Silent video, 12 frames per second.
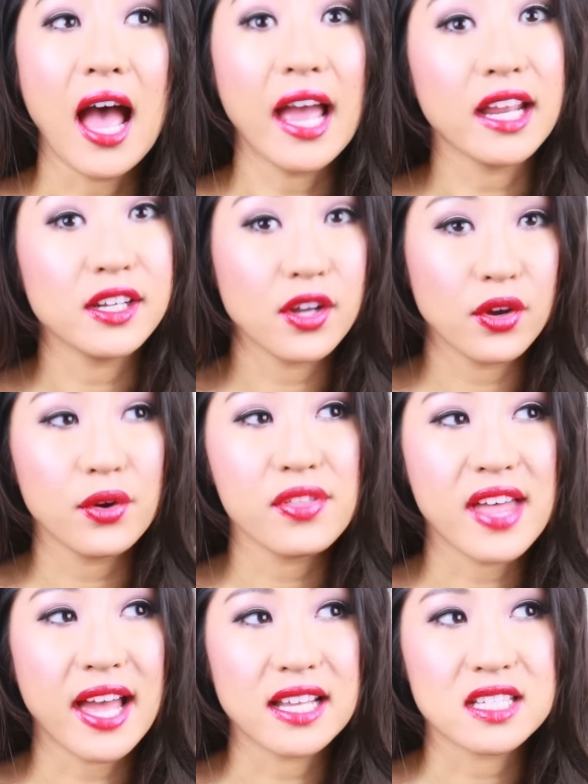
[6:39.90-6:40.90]
I know
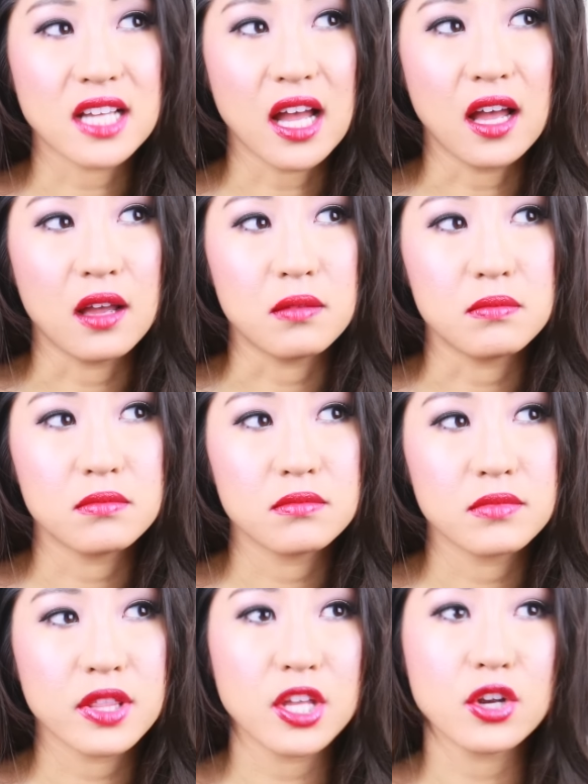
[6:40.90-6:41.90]
that um,
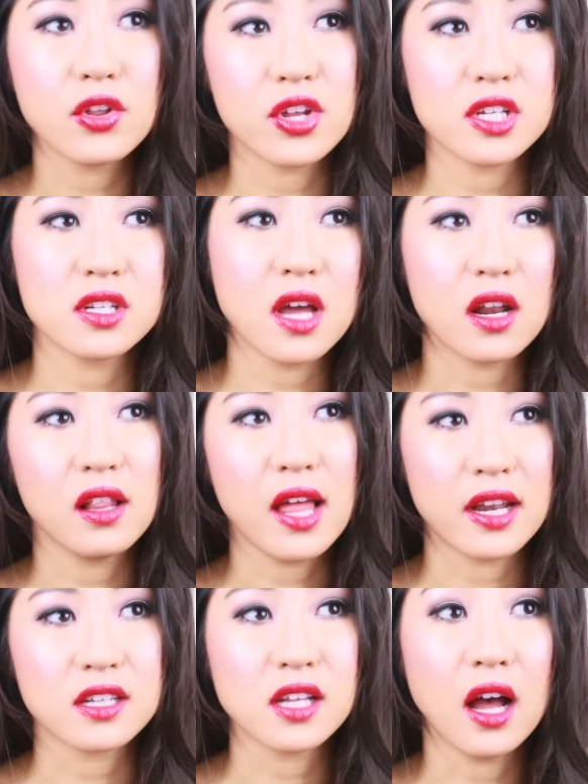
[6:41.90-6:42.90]
you know, there's not a
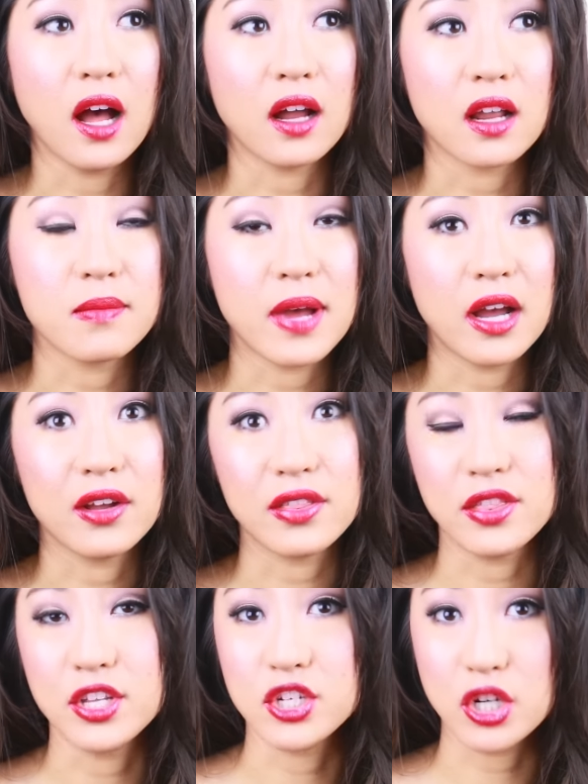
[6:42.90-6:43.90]
lot of talk about
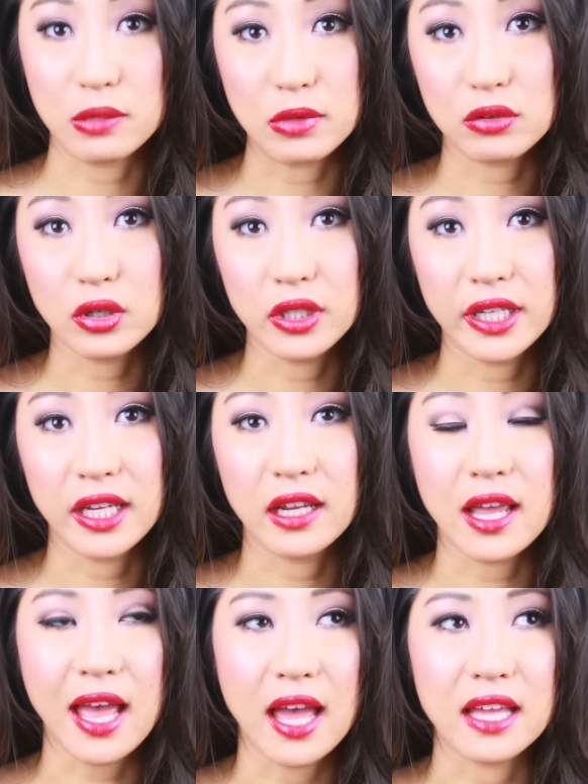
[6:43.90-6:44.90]
the
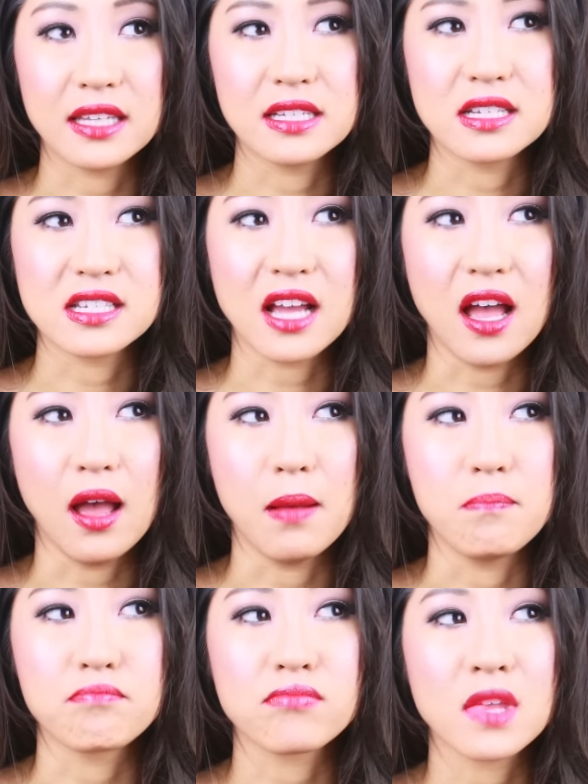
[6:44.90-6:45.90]
dermarolling and
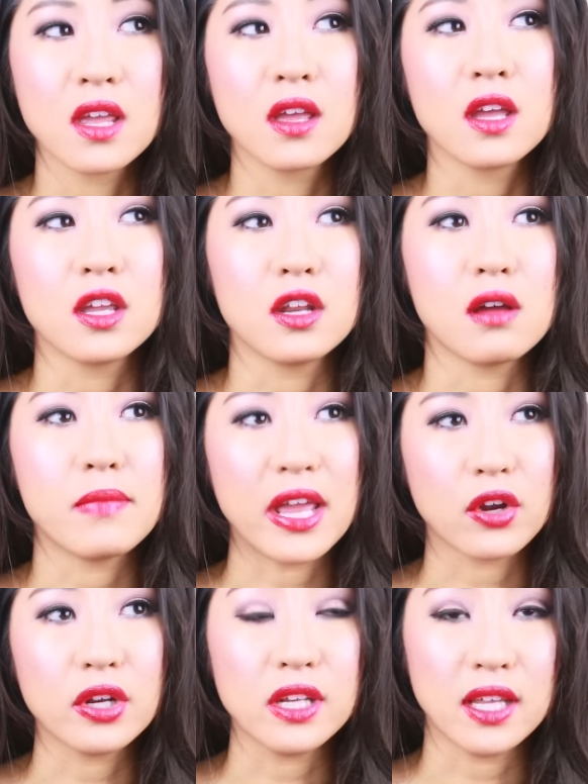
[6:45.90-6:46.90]
um, you know,
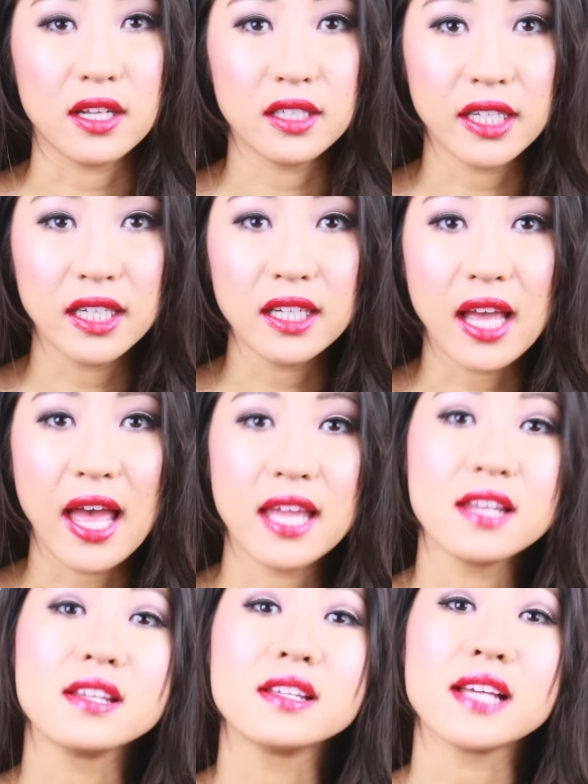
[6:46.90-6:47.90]
microneedling,
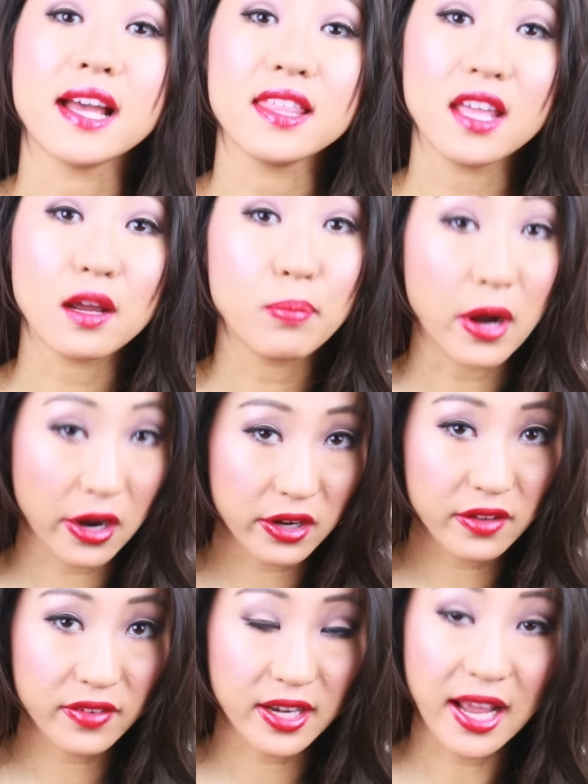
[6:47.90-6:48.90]
and I think part
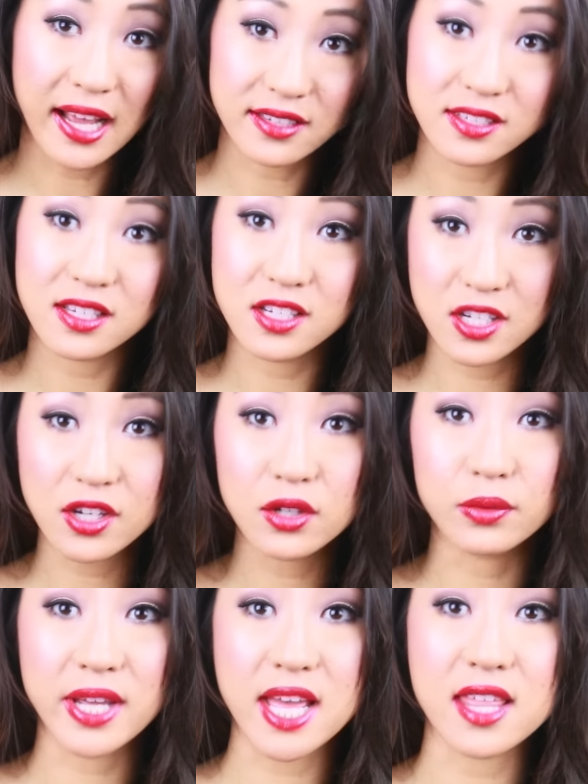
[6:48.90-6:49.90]
of it has to
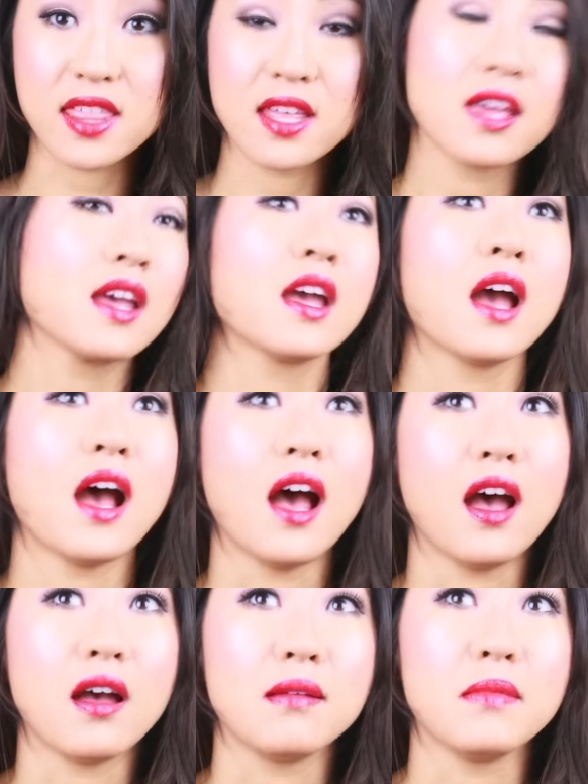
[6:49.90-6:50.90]
do with
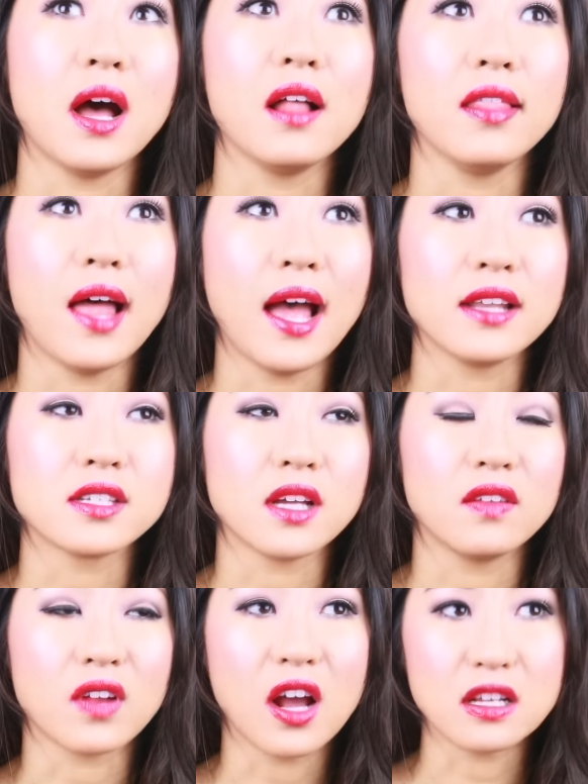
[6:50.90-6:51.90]
um, a lot
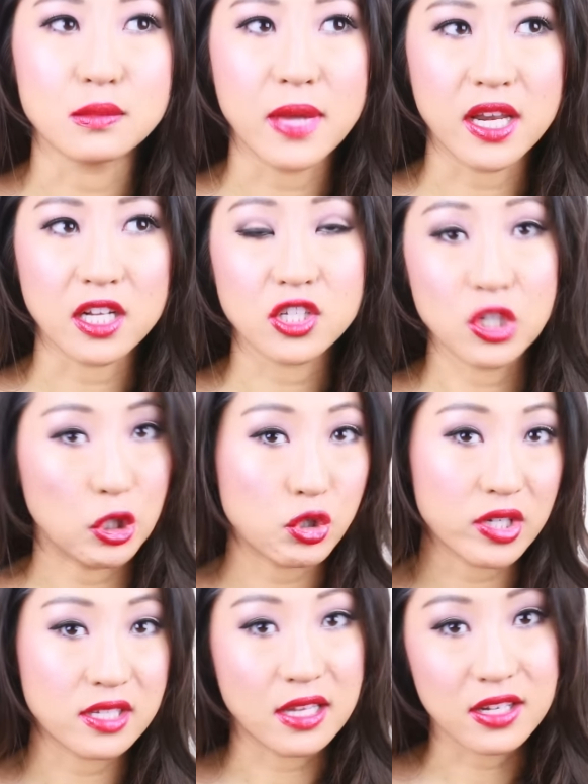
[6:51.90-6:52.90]
of cosmetic
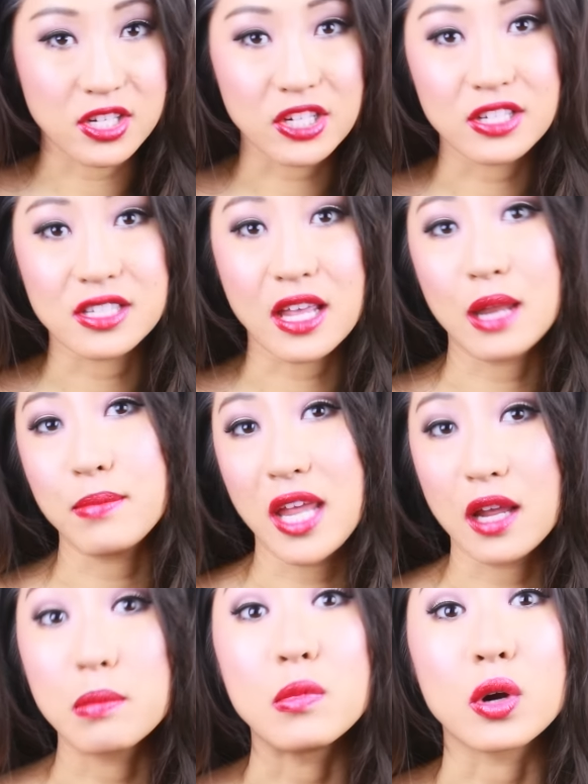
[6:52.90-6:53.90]
surgery centers can
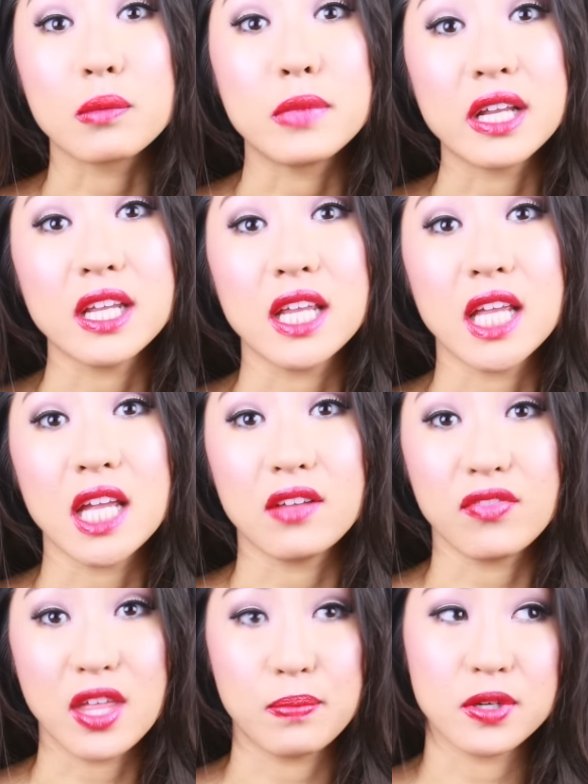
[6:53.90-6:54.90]
make more money
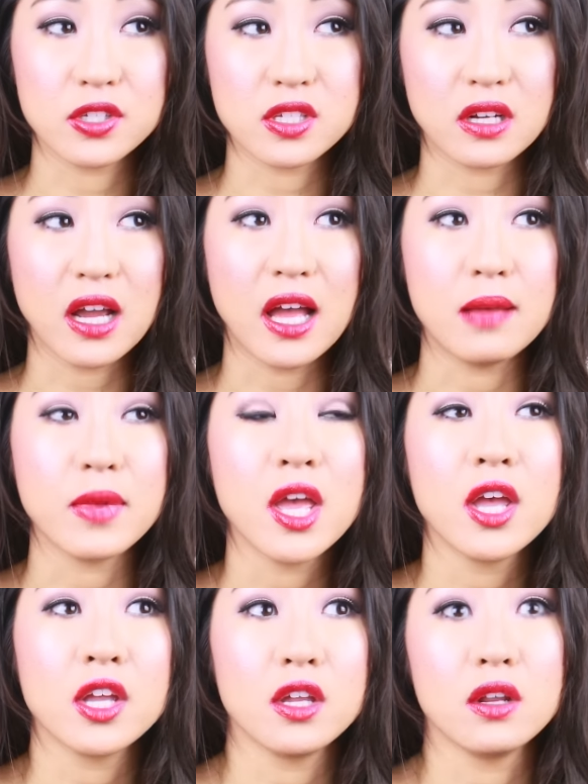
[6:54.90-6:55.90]
if they prescribe,
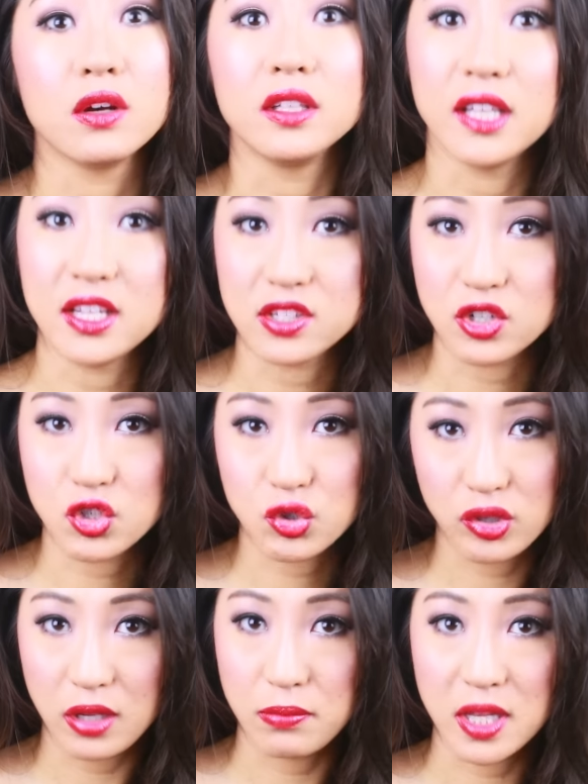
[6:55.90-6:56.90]
you know, a laser
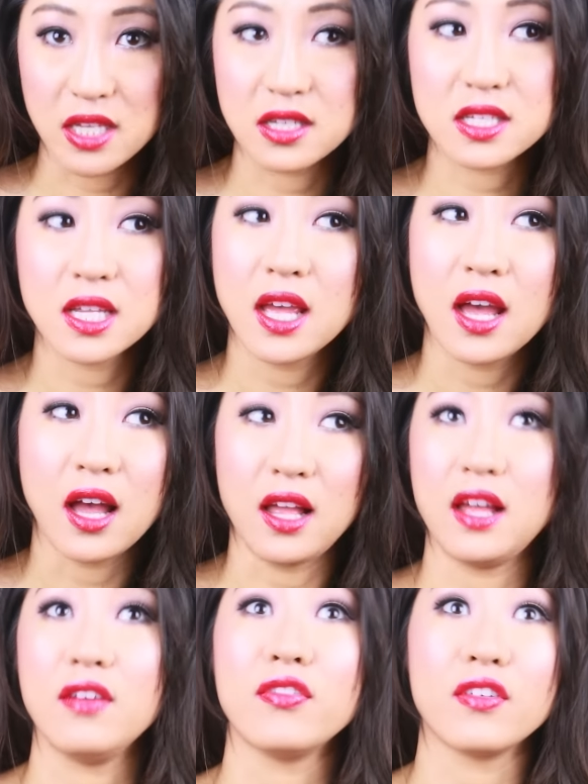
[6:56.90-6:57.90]
treatment
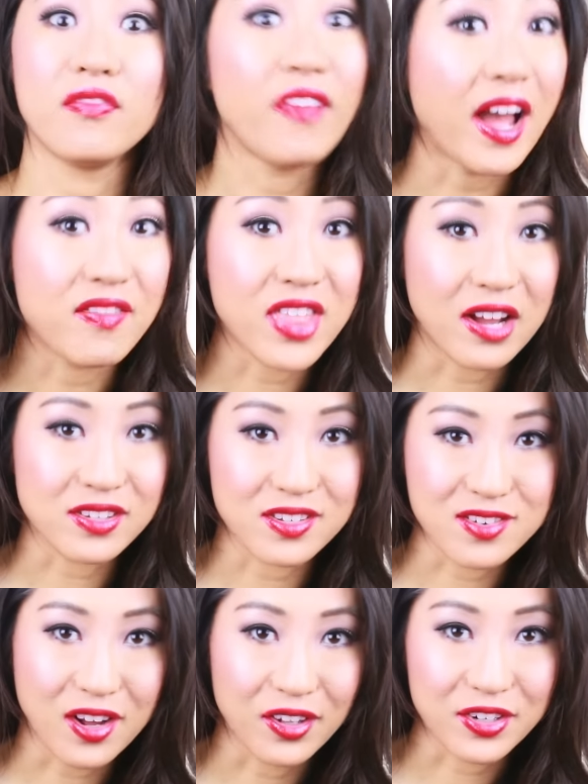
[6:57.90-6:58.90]
uh, for five
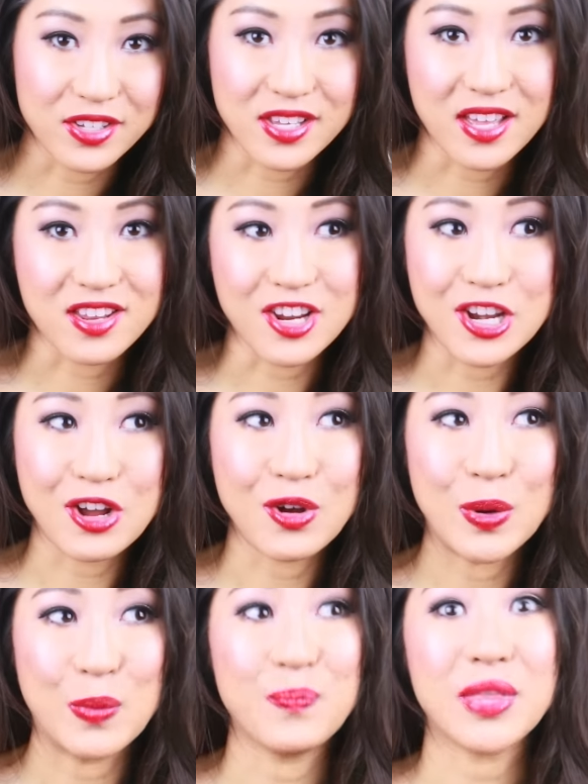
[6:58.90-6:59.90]
thousand dollars and you know,